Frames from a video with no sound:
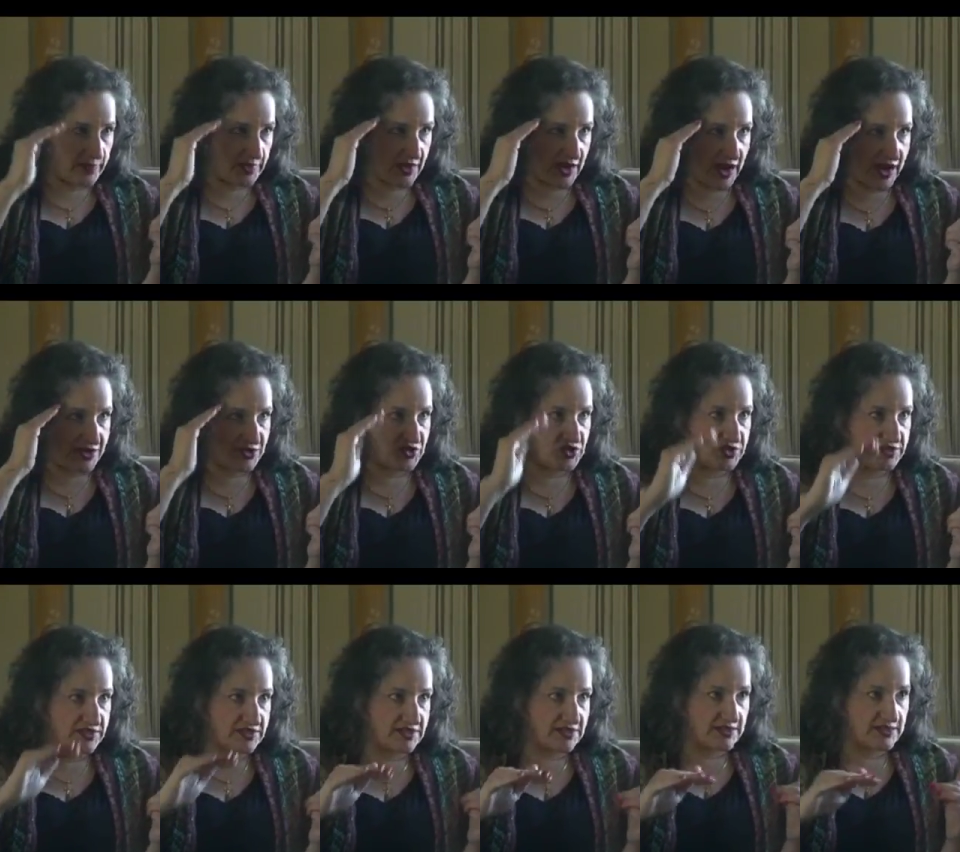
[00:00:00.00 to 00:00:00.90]

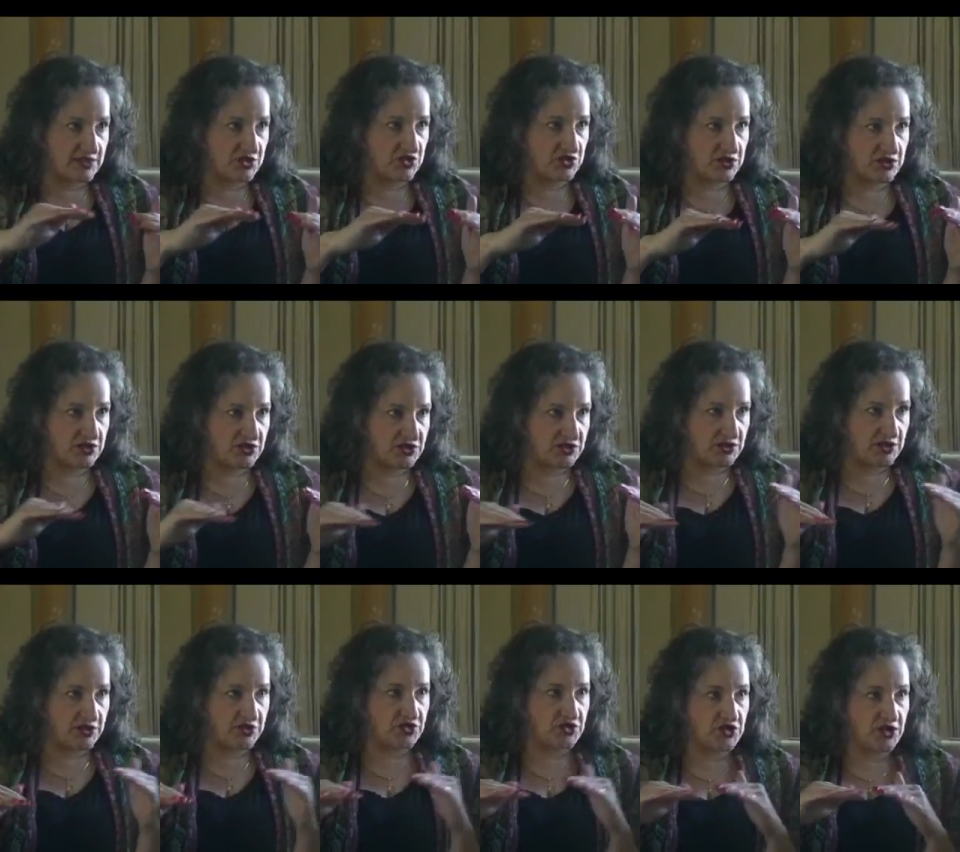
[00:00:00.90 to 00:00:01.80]
conscious decision to
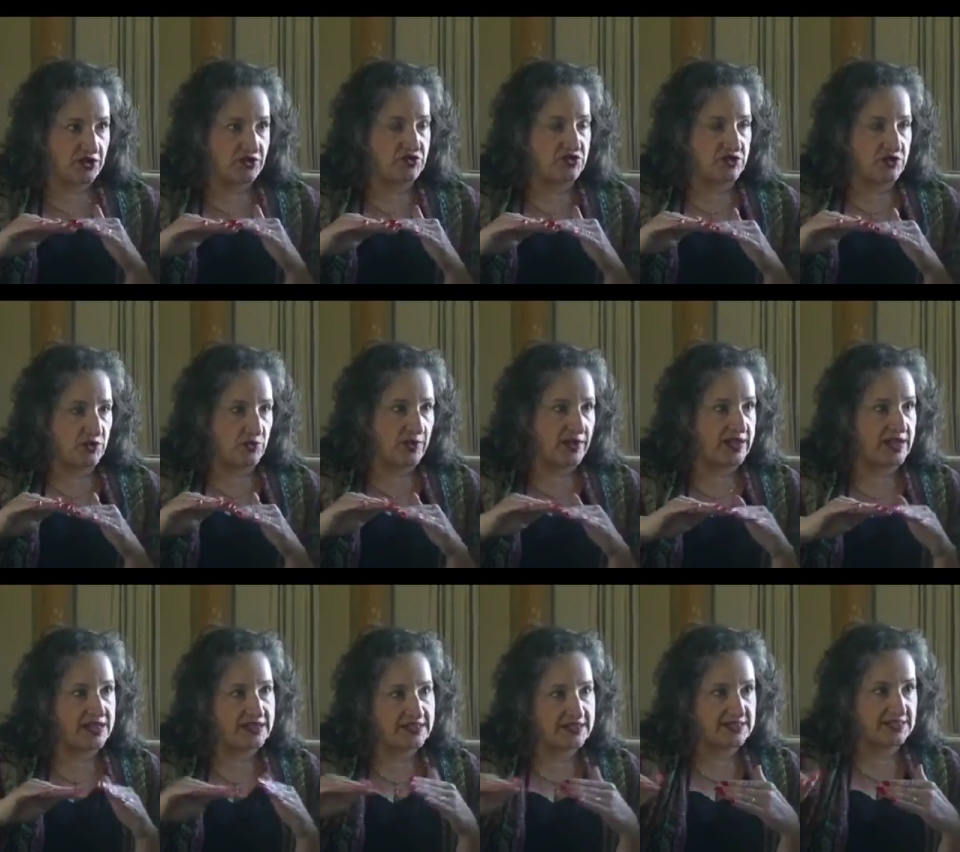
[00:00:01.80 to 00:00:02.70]
start changing the way
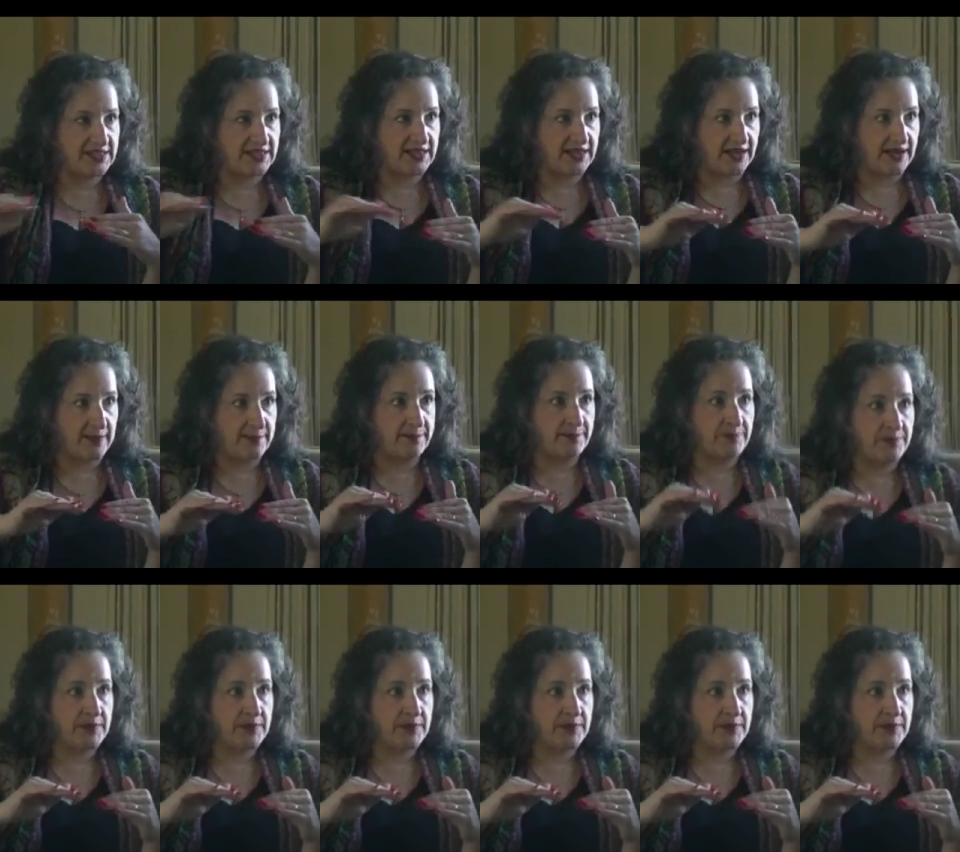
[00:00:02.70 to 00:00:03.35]
I see him,